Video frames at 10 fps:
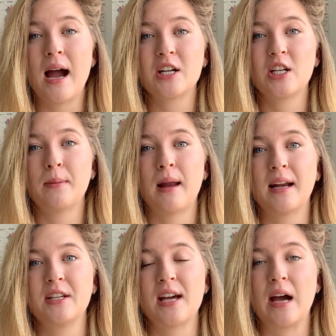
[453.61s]
actually
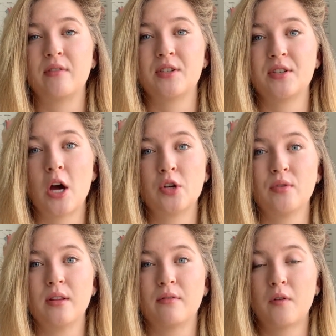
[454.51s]
planning to have a
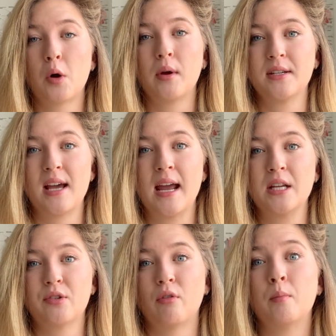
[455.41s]
surgery the following
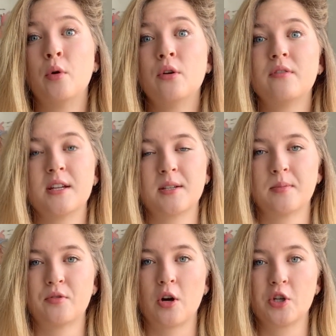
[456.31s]
day to remove this
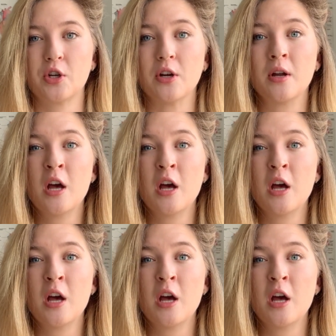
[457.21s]
obstruction.